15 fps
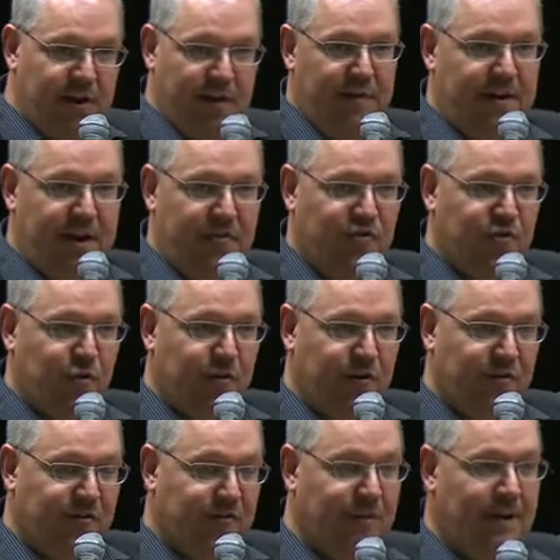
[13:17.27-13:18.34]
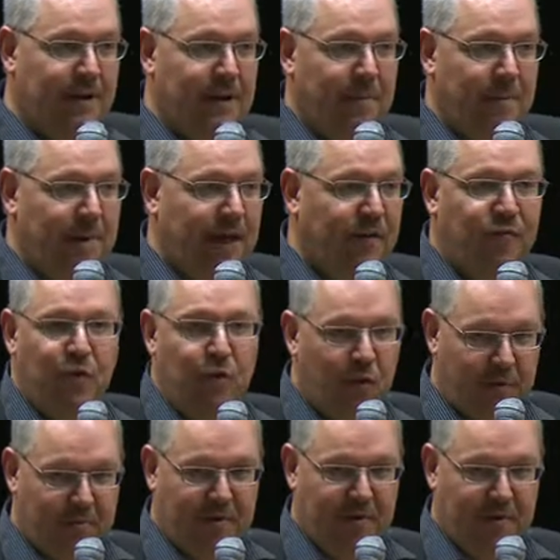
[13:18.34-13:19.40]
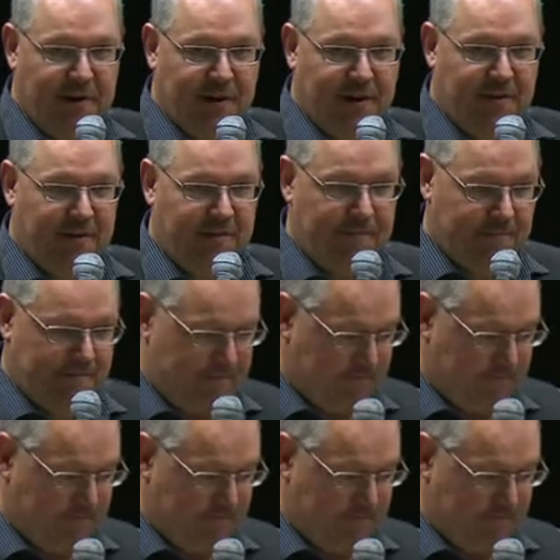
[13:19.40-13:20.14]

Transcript: have enough sugars, make fewer proteins.